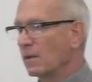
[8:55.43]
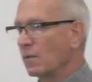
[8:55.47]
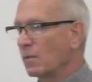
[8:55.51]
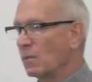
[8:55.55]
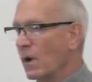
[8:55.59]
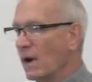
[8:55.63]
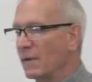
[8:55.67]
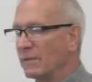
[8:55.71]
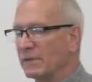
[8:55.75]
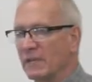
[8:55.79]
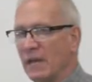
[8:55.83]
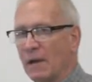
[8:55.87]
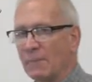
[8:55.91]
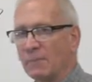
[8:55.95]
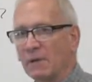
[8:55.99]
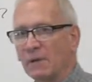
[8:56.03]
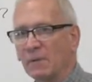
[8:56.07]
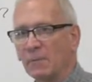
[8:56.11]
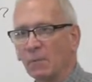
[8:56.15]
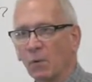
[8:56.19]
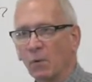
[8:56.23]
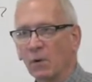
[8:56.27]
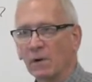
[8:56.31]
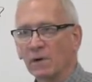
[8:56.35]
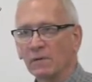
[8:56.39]
Why would that be
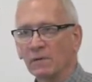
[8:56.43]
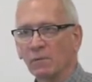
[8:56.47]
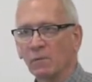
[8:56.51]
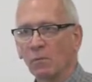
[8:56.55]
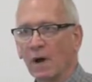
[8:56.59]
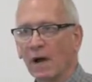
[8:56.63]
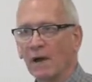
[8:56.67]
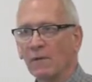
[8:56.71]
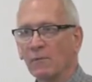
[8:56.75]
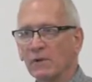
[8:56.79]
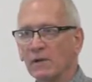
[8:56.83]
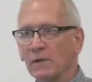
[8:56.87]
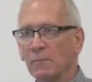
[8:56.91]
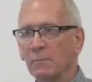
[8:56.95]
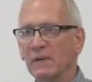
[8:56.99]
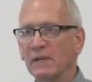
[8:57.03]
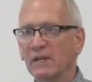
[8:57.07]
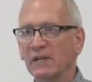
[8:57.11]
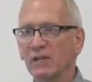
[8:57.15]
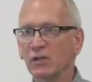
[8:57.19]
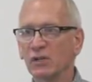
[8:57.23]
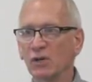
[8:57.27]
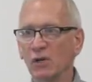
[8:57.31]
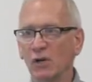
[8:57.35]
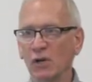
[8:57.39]
important? Why would it be
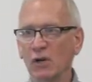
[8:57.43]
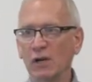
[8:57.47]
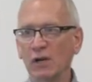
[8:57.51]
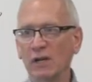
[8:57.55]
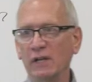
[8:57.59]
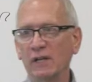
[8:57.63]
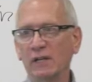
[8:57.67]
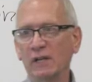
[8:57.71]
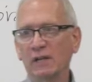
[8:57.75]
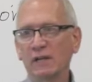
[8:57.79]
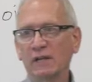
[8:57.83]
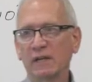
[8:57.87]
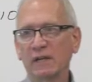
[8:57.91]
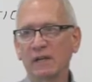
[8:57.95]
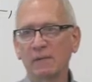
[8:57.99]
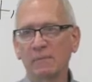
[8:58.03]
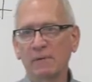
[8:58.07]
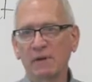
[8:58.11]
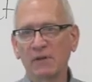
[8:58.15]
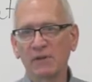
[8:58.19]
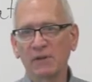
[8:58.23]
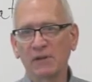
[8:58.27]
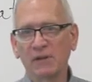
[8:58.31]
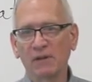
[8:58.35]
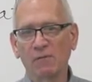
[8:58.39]
good? Can
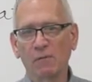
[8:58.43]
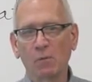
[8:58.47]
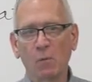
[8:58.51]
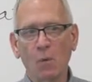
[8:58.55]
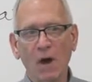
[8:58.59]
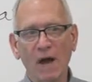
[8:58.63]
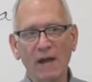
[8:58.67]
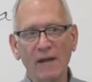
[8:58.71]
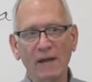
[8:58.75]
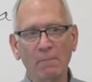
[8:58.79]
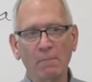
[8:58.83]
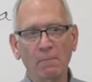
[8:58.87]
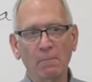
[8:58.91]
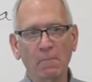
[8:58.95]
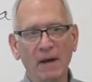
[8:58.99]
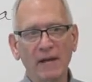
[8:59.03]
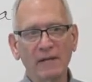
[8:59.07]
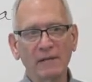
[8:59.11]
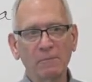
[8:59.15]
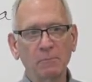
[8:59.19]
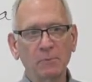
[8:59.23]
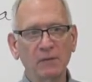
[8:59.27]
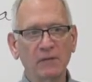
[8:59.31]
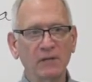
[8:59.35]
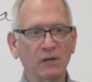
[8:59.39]
anybody think of why it
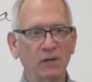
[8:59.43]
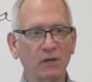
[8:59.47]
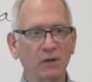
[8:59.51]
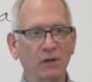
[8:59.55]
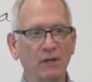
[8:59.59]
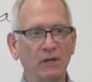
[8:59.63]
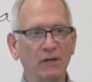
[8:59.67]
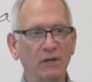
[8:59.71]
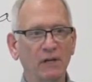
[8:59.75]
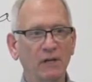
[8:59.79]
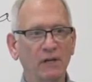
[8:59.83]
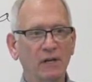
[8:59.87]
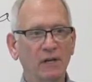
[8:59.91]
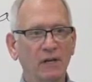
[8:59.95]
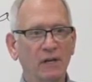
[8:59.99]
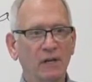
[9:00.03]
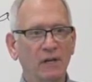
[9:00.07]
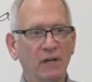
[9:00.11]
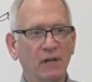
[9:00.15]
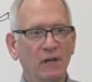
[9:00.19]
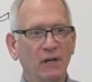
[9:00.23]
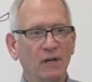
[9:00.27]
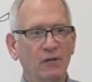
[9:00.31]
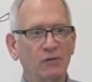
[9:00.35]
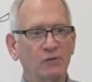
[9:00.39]
might be good
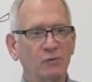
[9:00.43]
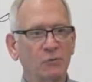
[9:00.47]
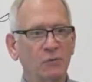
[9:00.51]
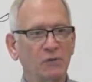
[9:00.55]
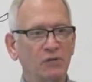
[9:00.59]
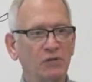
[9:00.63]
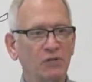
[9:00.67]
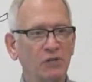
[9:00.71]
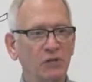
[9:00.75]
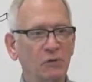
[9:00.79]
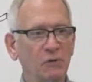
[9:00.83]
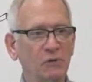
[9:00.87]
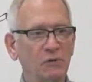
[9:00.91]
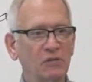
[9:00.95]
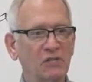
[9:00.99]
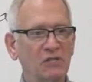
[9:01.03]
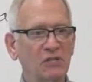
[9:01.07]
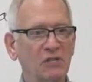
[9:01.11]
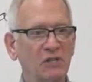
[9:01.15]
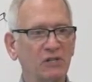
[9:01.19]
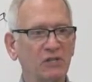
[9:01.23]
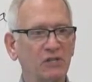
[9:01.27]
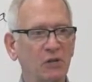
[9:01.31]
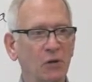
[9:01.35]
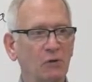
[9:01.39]
to reduce
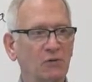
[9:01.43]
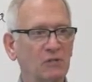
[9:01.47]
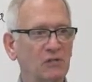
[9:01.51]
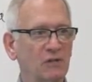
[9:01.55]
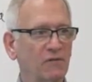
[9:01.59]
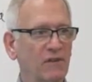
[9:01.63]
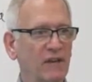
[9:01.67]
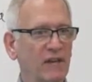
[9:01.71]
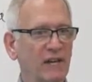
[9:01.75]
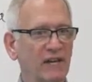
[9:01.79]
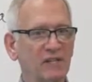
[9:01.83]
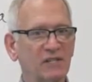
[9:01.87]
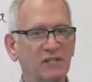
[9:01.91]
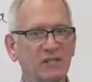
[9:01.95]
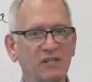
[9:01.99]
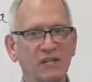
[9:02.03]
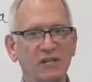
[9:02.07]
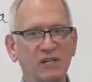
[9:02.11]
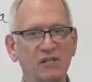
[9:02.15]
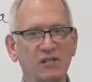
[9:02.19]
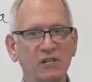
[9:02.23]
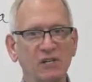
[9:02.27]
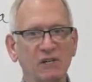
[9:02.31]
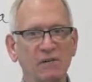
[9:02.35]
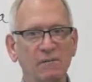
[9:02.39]
the dose of
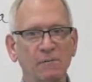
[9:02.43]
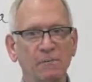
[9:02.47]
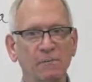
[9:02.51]
anesthesia?